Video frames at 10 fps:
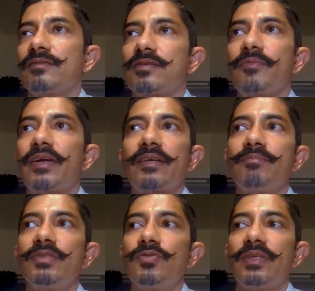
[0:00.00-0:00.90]
somewhere
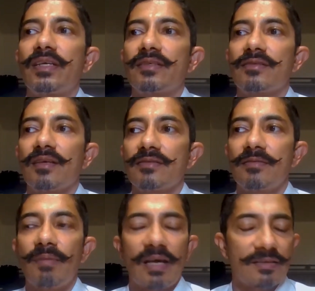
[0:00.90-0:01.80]
in between, I guess, lies
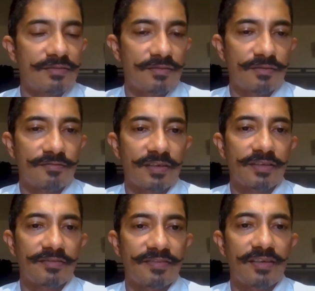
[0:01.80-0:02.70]
the balance of
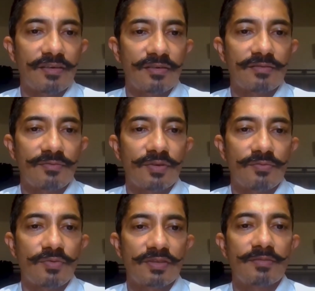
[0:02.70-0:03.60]
trying to figure out
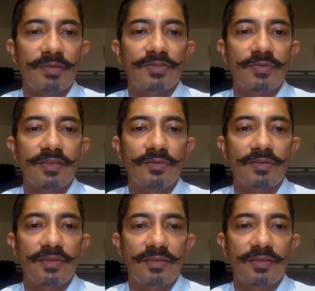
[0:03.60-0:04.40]
what is the best way to do it.